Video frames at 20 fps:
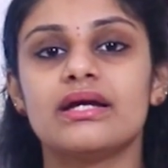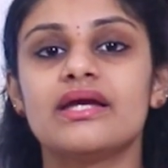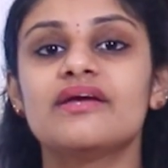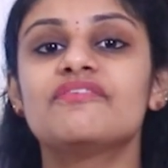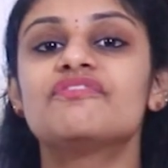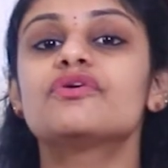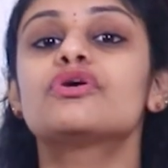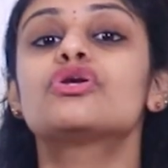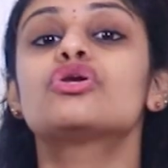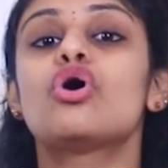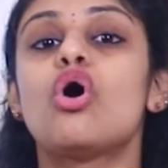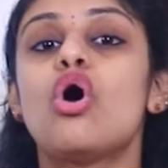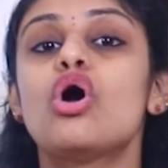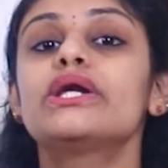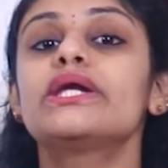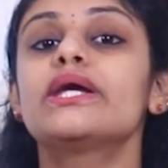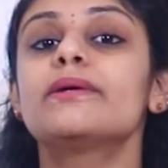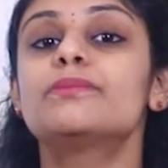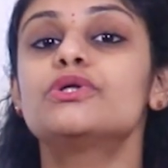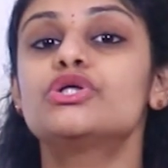if you're
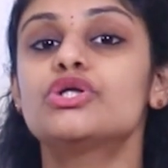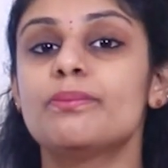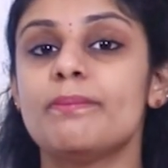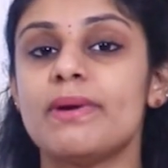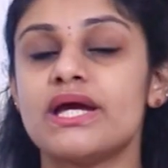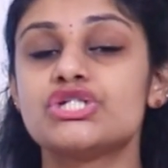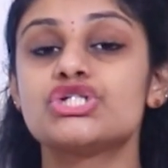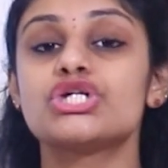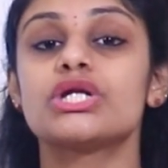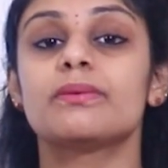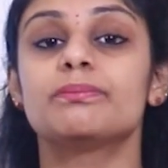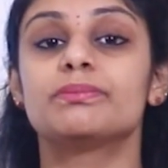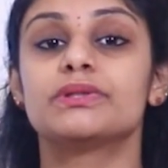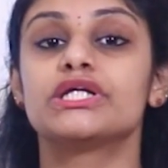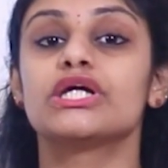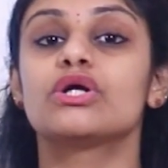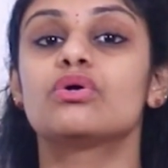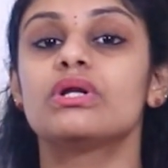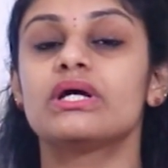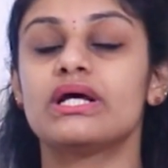not able to measure a
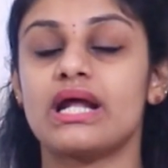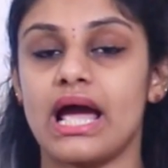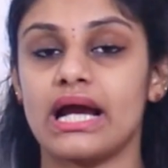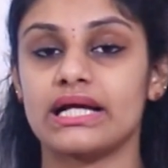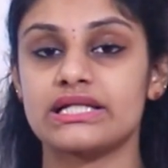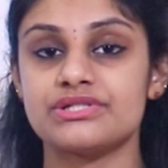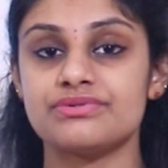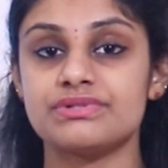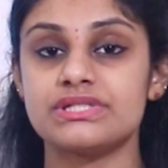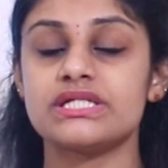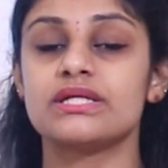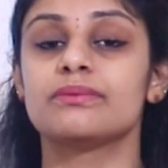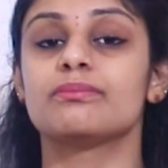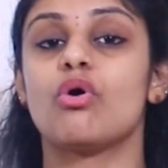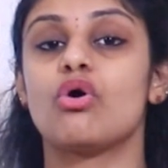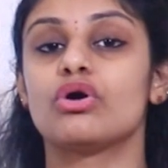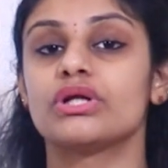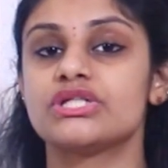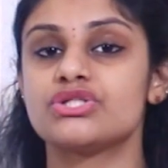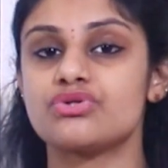particular activity in
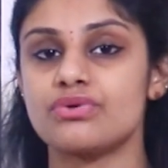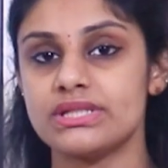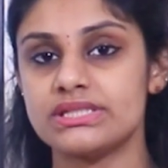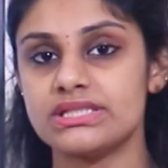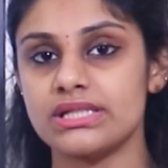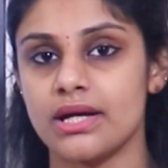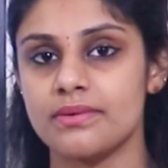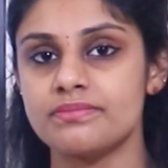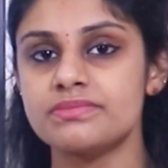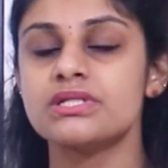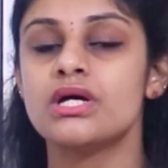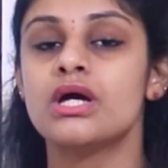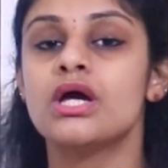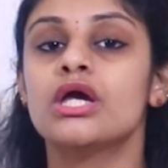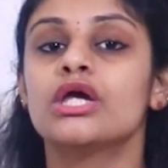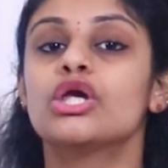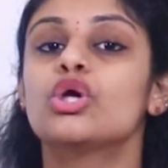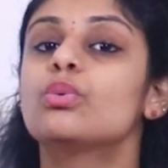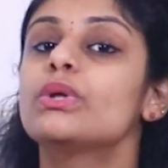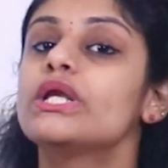monetary terms,
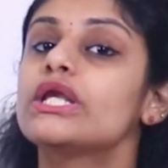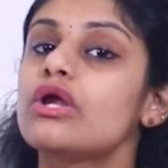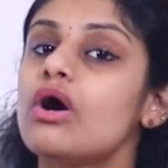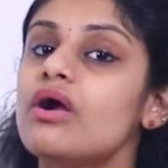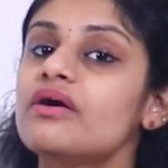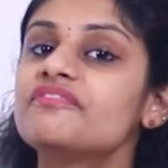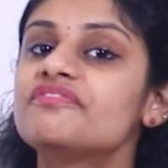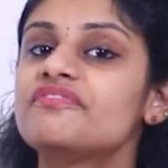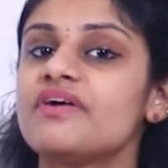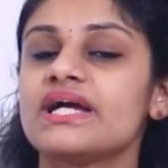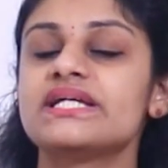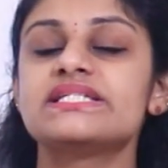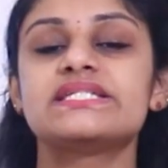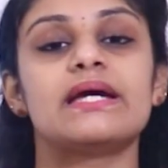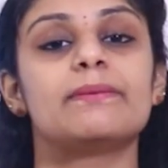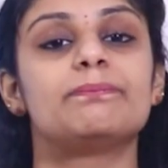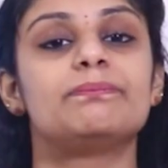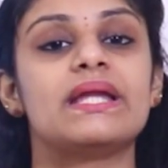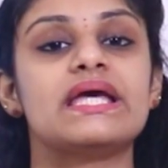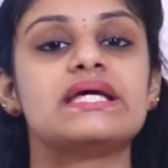you will not find
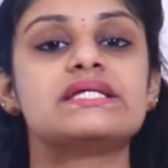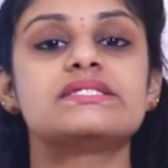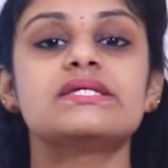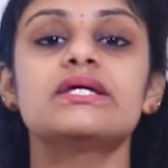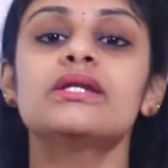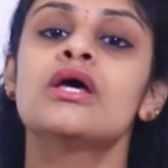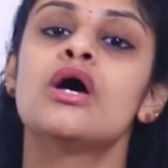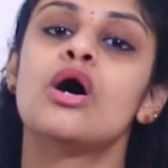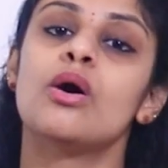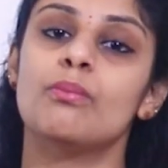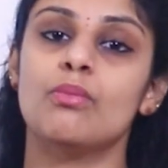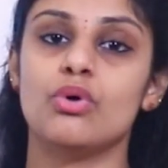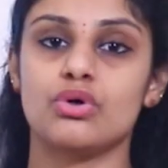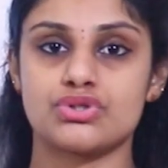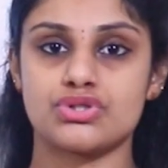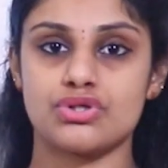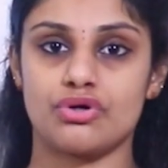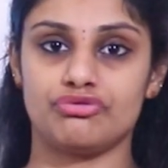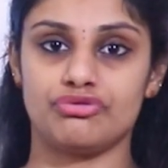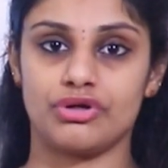a place in
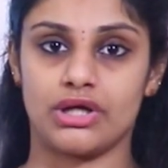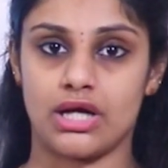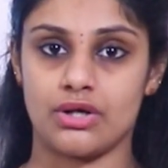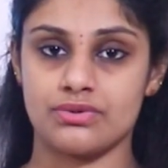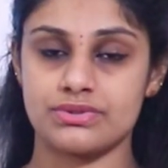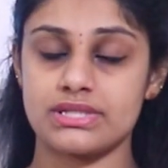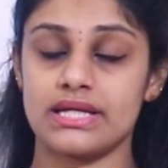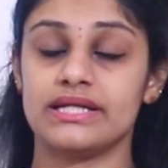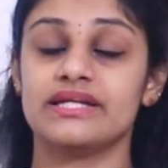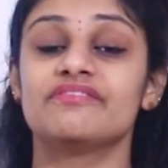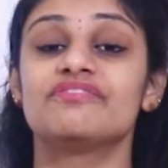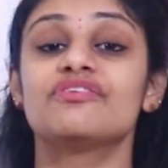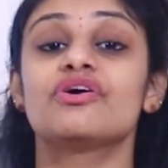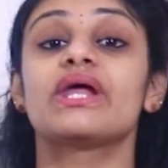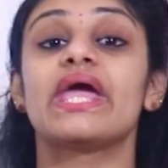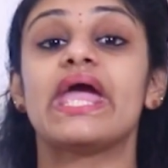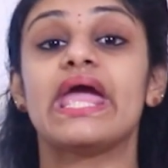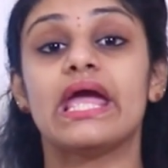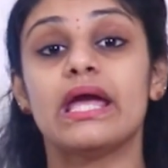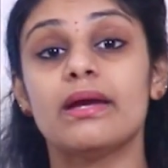books of accounts. And if you're
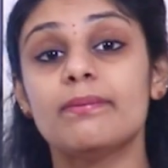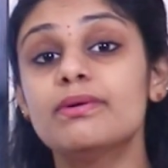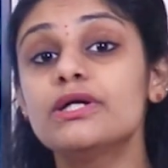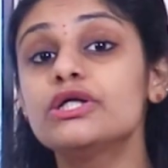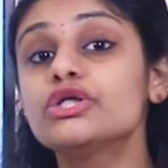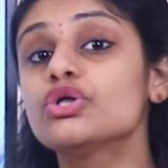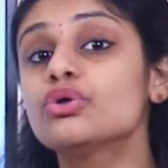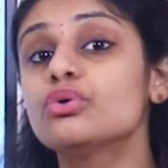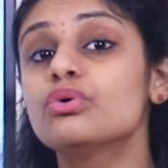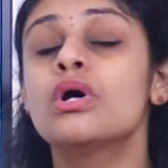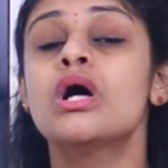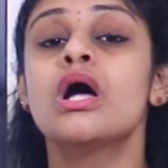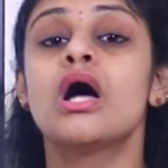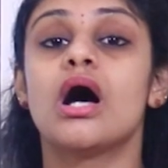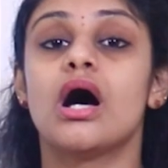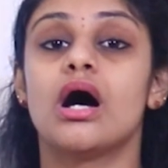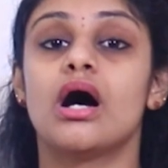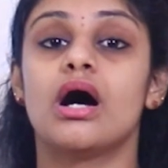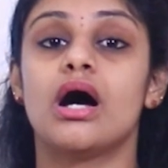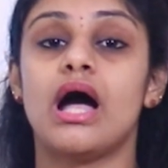able to
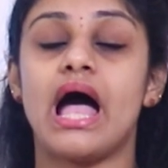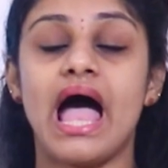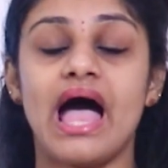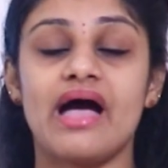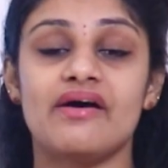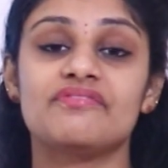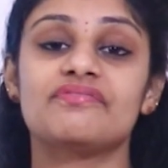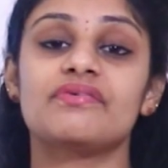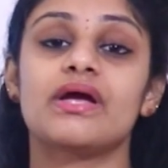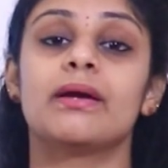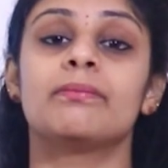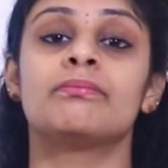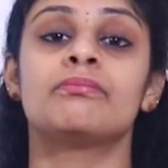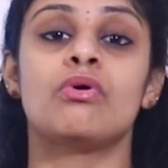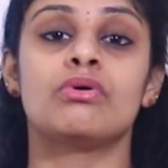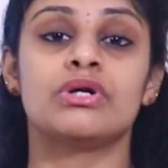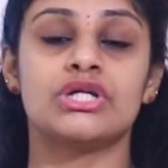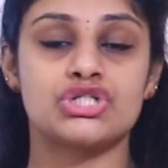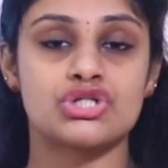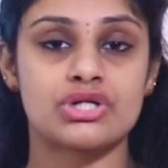have a
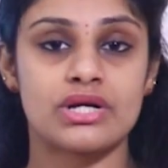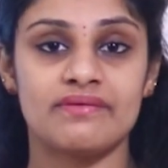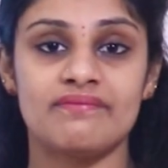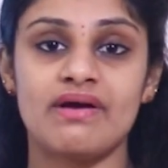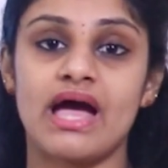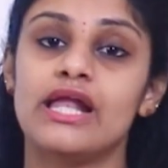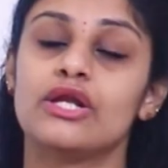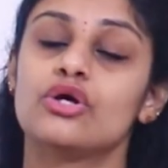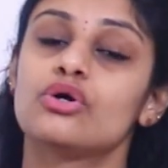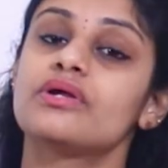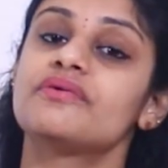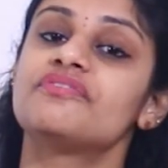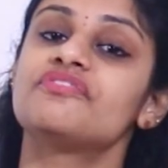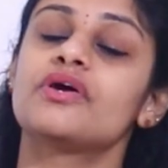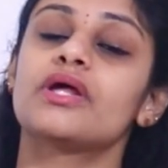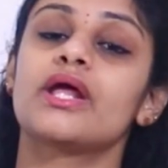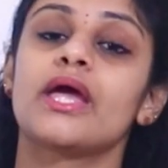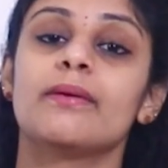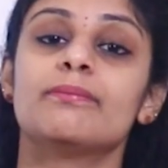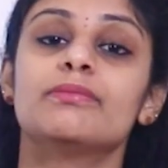monetary value, or if
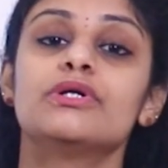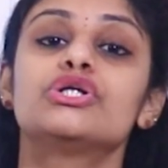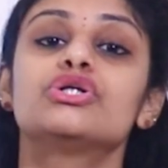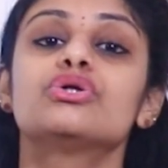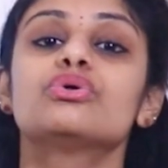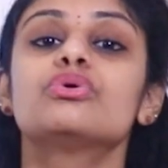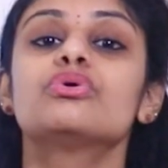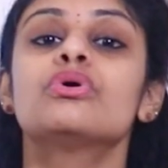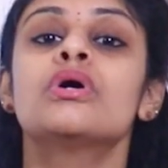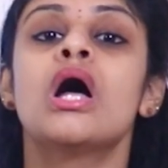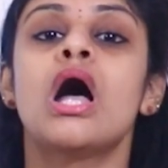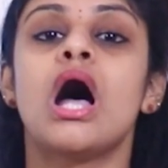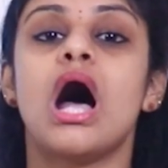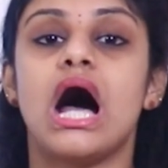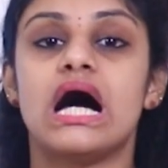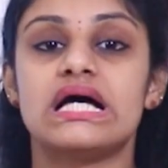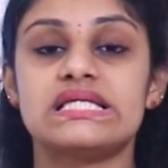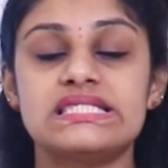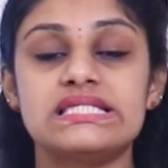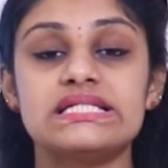you're able to
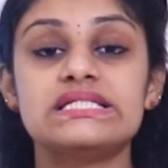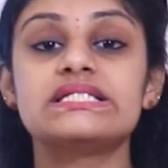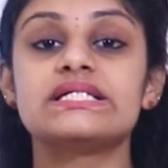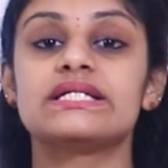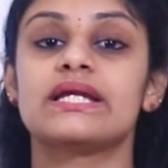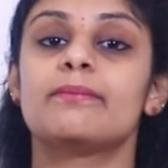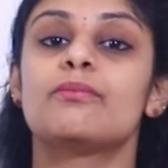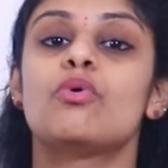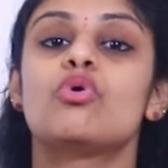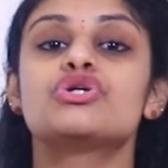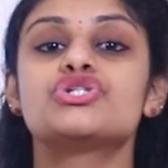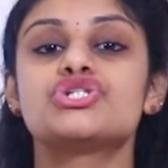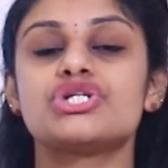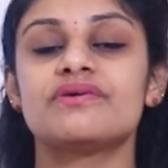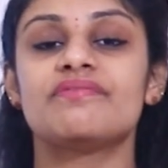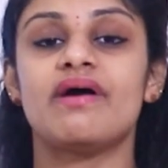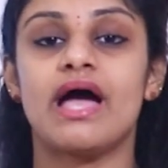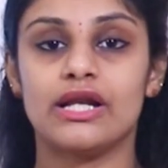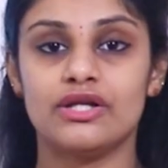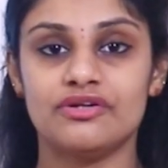ascertain a
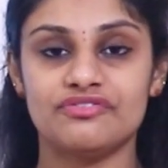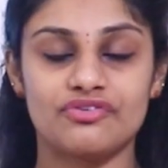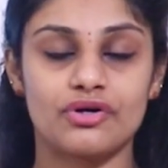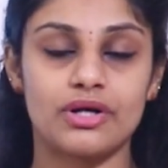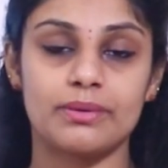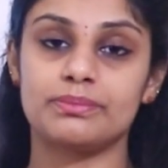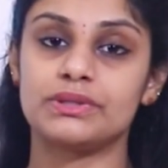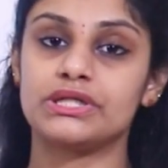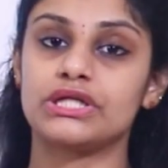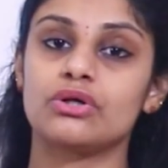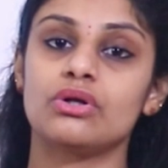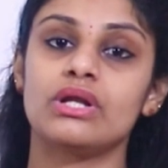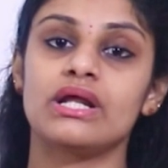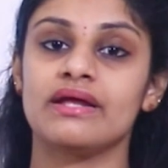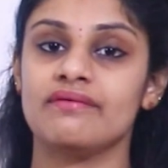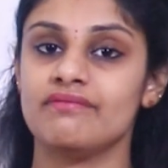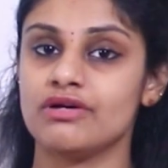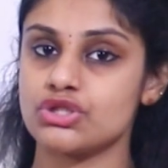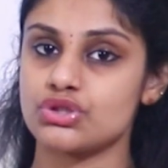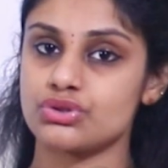monetary value for a particular
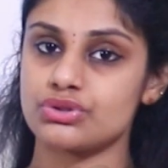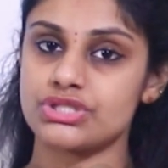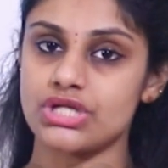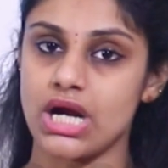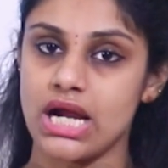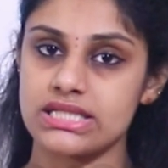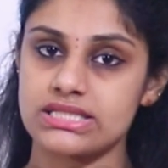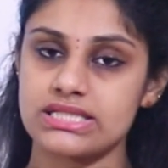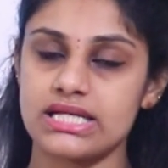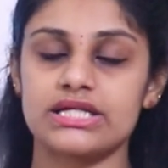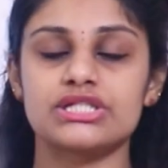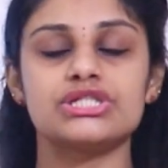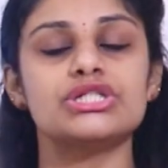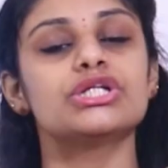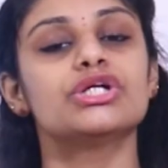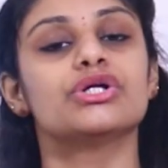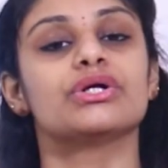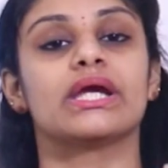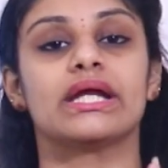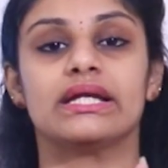event or
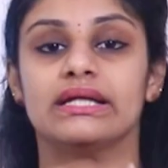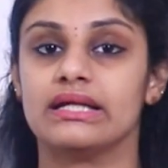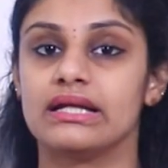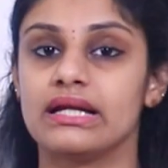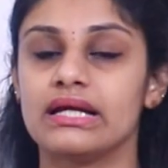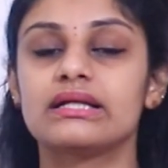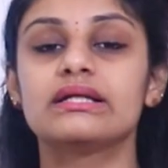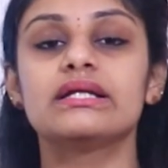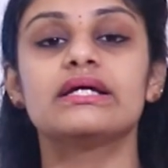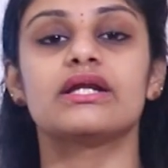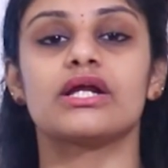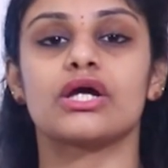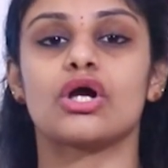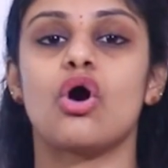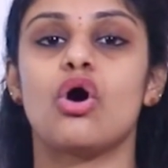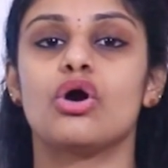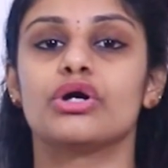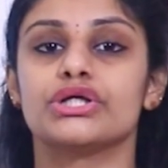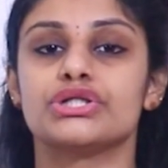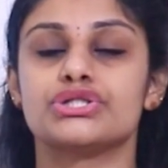transaction, you can directly
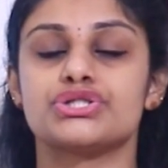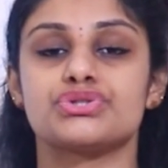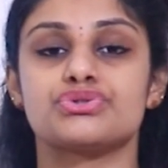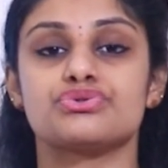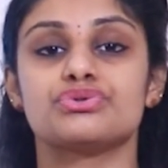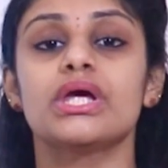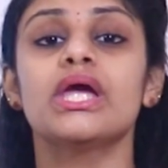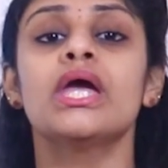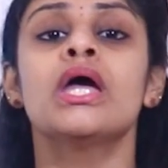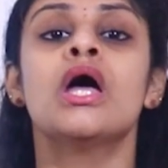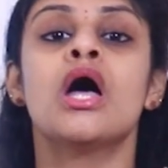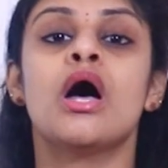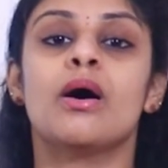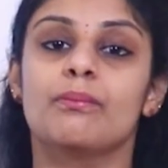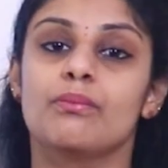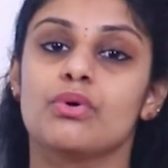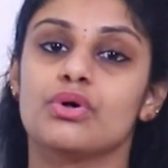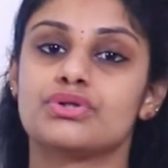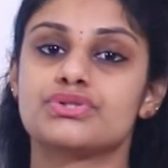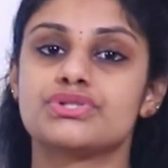record it to the
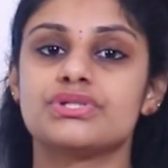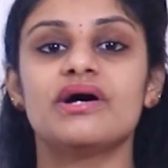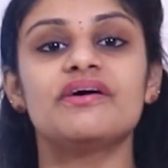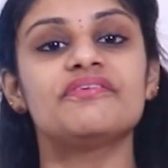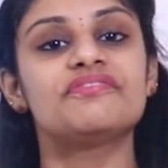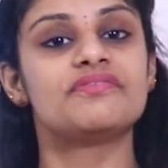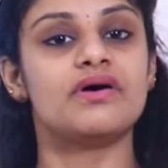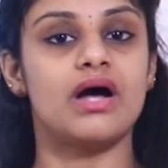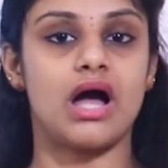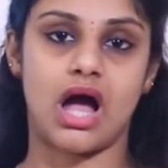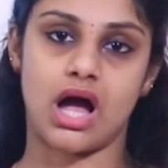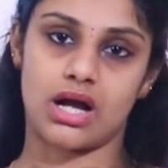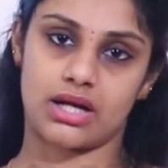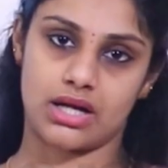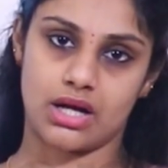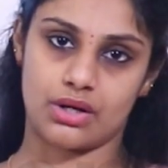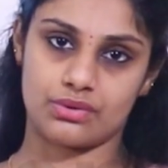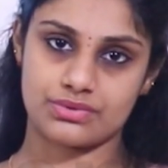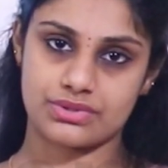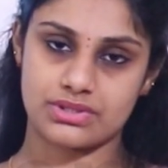books of
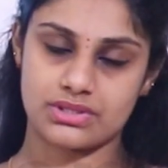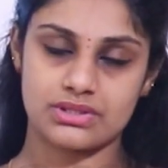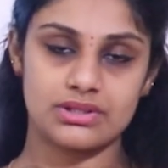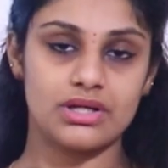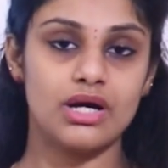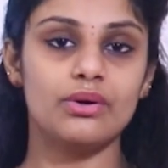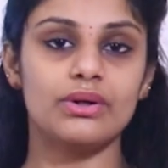accounts.